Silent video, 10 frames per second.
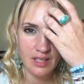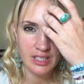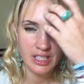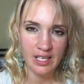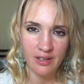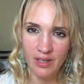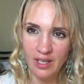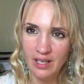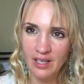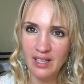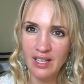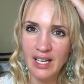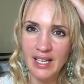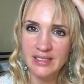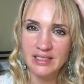third chakra,
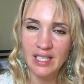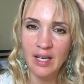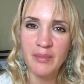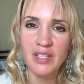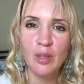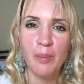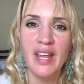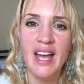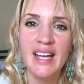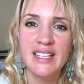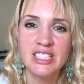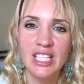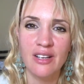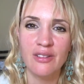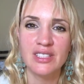and the top of the head
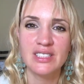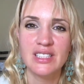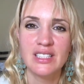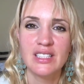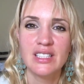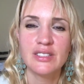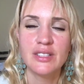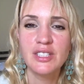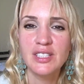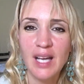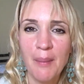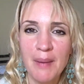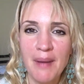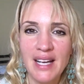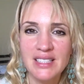chakras. So it's just
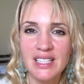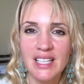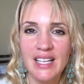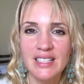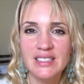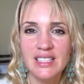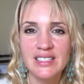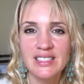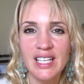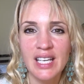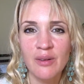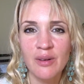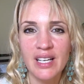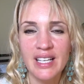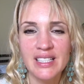coming back to that and seeing
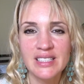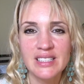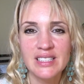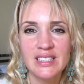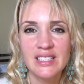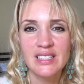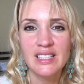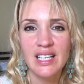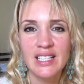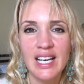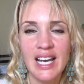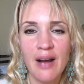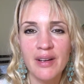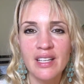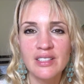what it is and
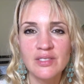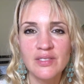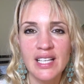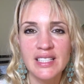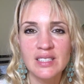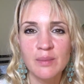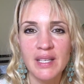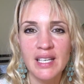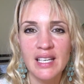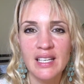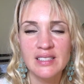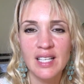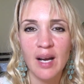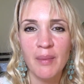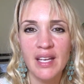allowing those feelings to be it,
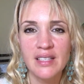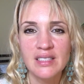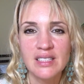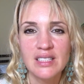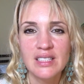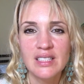to come in.